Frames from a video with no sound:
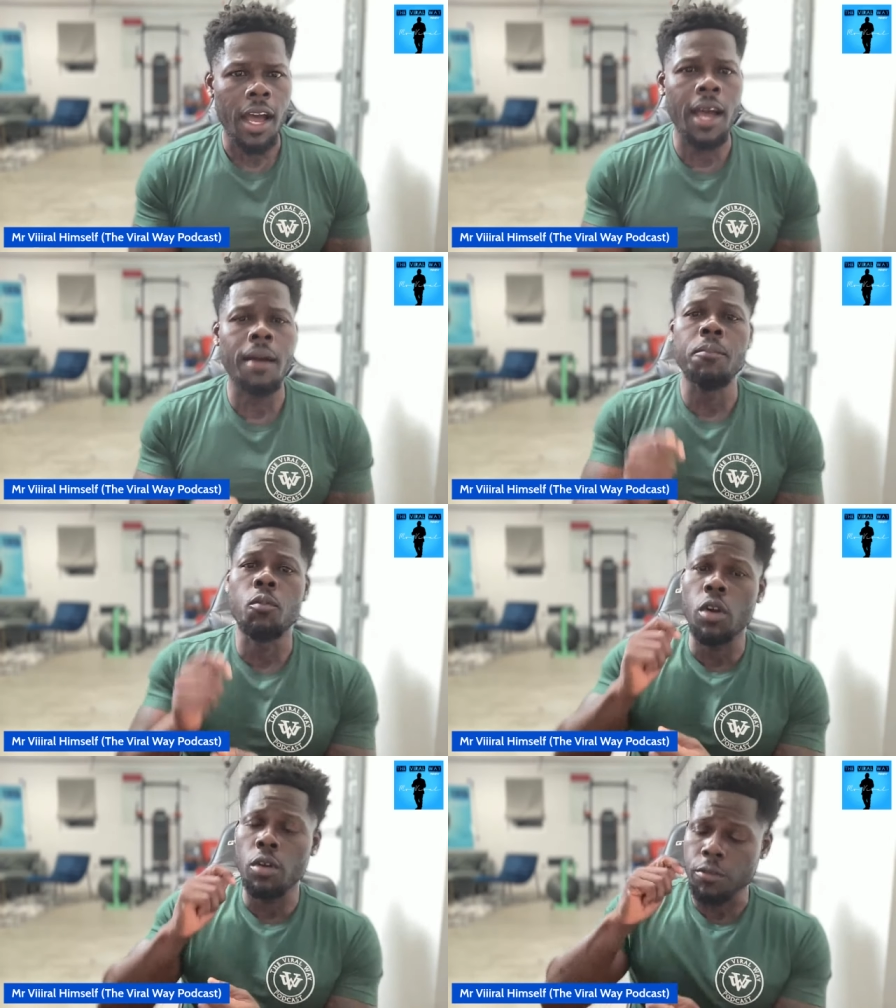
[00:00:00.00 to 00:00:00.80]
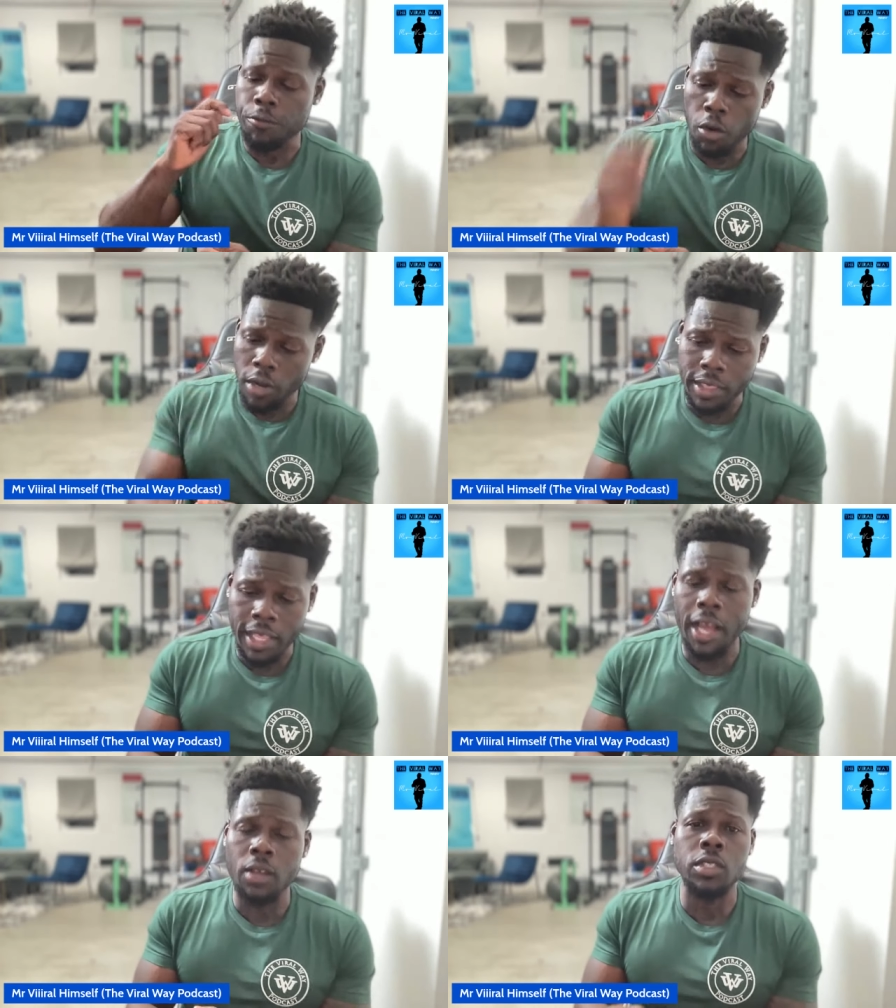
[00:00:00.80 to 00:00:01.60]
I'm worth forty
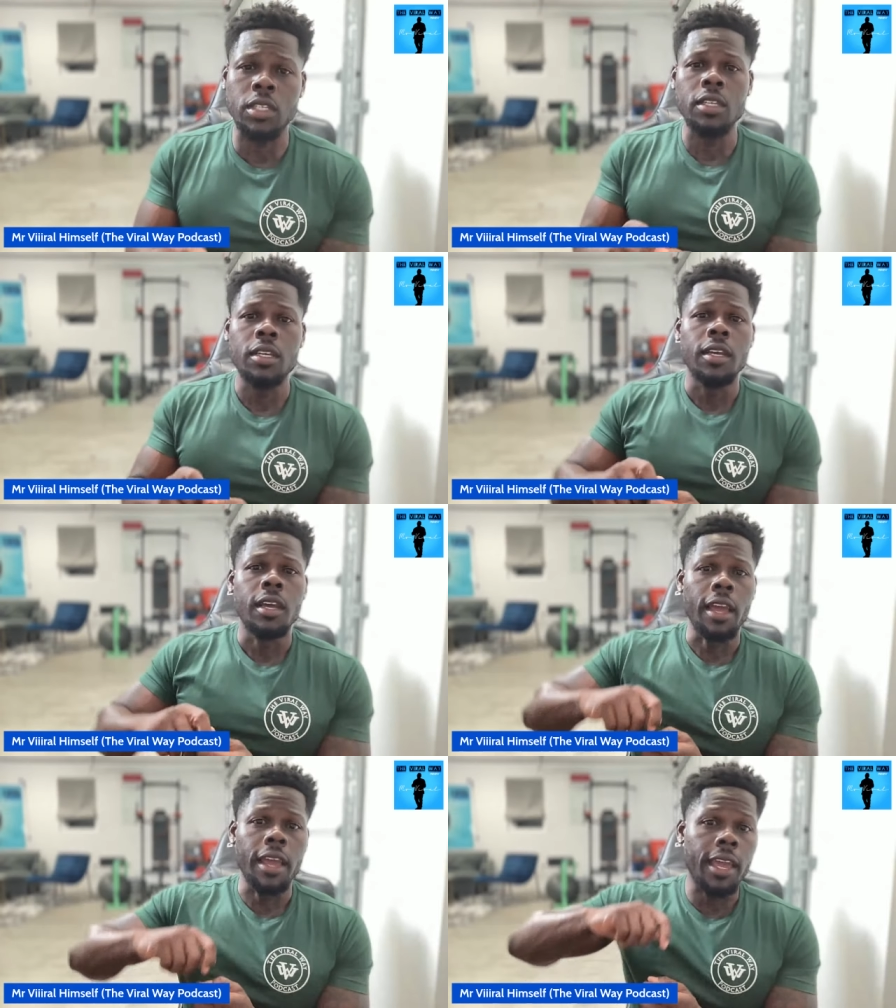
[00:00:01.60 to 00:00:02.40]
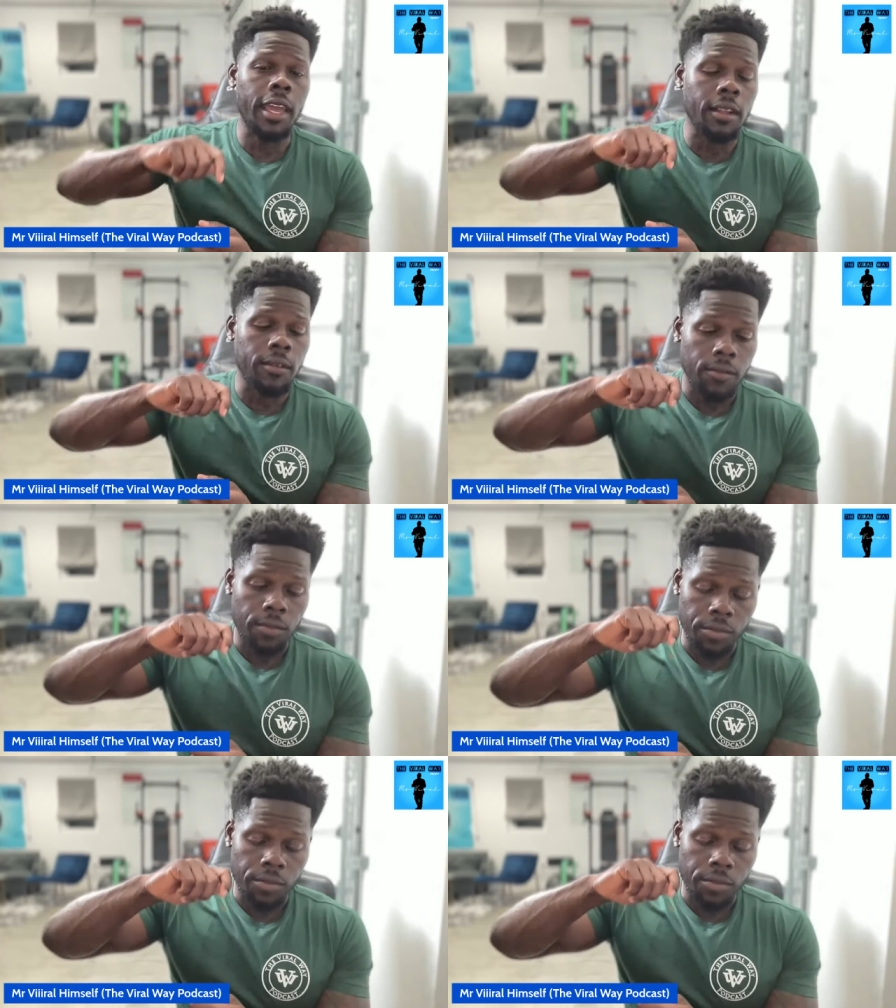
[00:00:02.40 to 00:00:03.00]
thousand dollars and